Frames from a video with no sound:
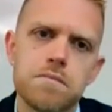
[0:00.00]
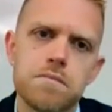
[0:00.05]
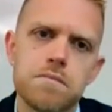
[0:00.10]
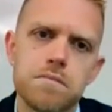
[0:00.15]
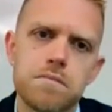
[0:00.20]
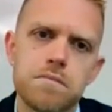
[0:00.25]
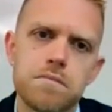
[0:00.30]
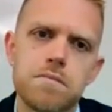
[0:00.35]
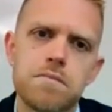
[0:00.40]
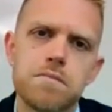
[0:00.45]

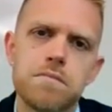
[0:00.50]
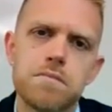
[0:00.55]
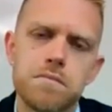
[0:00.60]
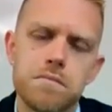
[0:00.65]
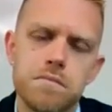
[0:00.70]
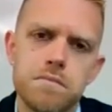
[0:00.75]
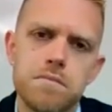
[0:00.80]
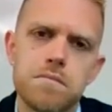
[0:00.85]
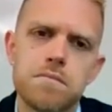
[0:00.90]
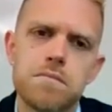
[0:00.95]

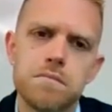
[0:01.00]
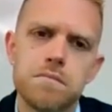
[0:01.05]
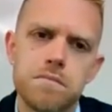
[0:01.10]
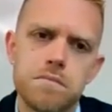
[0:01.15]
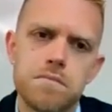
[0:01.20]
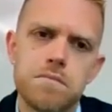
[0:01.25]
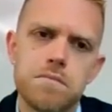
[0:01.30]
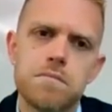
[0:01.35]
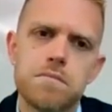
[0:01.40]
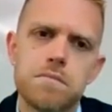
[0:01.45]

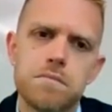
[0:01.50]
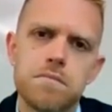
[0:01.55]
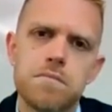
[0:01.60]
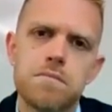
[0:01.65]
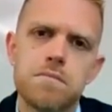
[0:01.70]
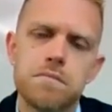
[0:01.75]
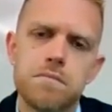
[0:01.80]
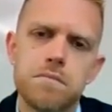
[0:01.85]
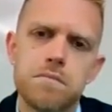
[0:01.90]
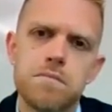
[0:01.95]

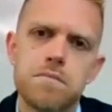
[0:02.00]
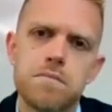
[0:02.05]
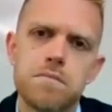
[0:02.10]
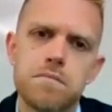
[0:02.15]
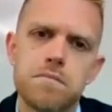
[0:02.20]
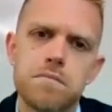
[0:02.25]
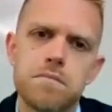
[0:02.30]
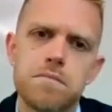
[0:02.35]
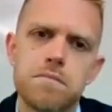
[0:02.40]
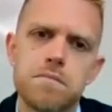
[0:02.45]

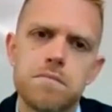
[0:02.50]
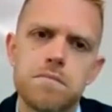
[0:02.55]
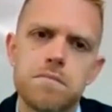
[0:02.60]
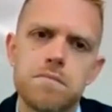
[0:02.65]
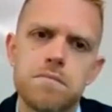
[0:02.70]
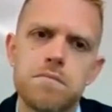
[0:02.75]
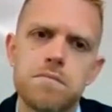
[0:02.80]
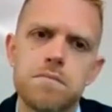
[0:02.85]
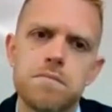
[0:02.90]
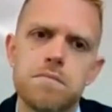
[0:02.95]

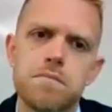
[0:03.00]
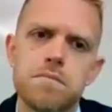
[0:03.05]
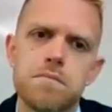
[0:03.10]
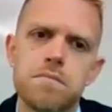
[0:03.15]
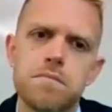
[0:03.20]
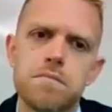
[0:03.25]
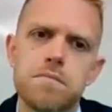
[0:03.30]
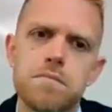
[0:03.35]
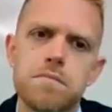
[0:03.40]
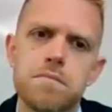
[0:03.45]

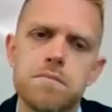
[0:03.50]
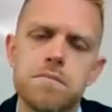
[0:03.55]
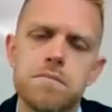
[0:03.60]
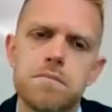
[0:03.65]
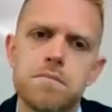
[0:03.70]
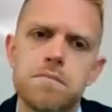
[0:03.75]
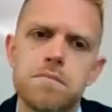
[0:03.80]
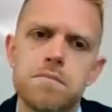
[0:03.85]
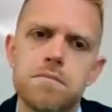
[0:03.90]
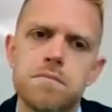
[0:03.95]

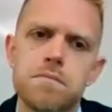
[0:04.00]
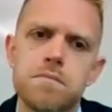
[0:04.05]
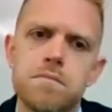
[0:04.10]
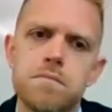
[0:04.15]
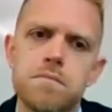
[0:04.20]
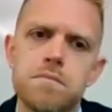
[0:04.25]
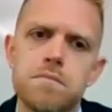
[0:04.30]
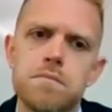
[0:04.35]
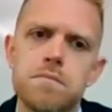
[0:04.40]
The person shown says nothing.